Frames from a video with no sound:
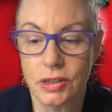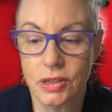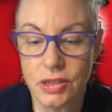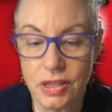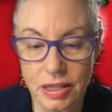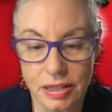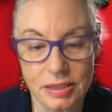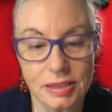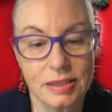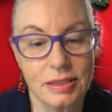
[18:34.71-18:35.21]

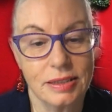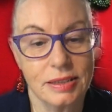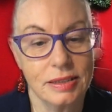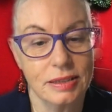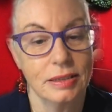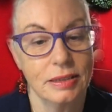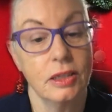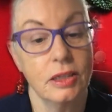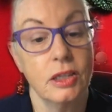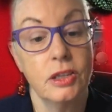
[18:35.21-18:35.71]

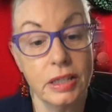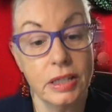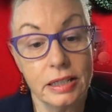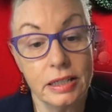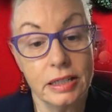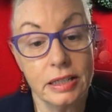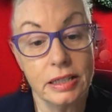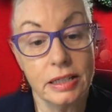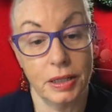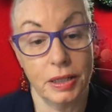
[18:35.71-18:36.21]
these
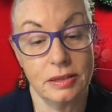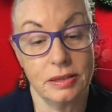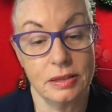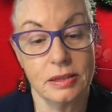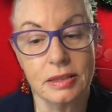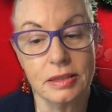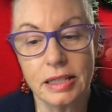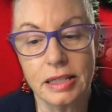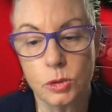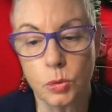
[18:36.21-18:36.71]

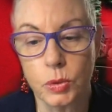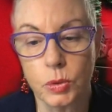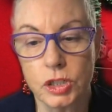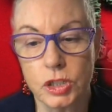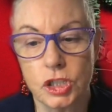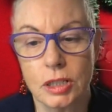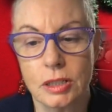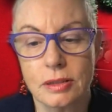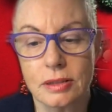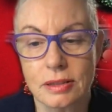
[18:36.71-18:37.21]
pieces, these
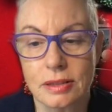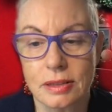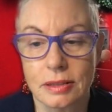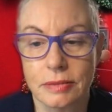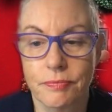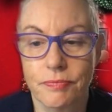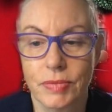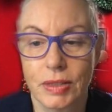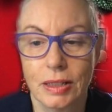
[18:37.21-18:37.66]
widgets,